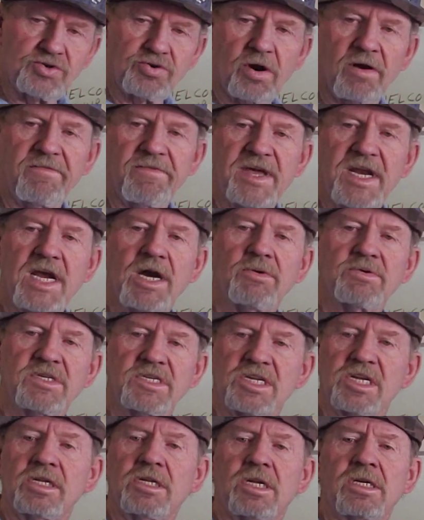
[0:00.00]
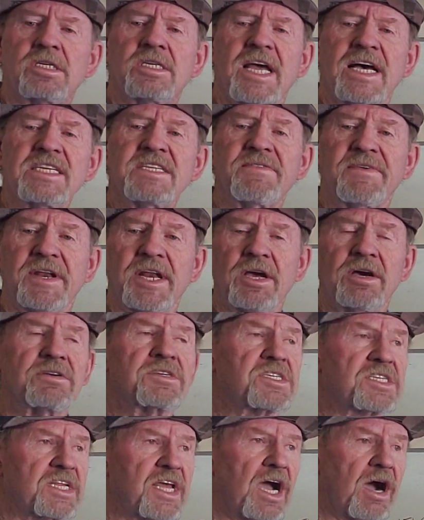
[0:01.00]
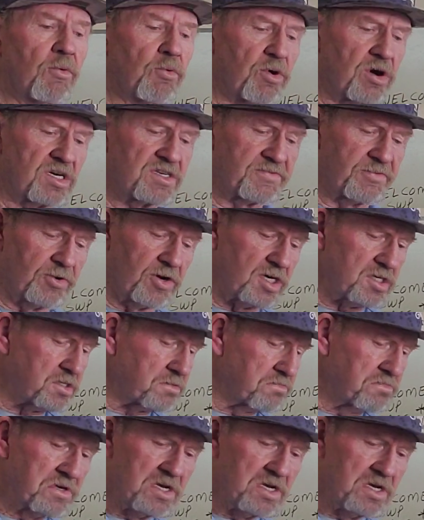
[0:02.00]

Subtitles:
short video was a little test video to see how it works for us.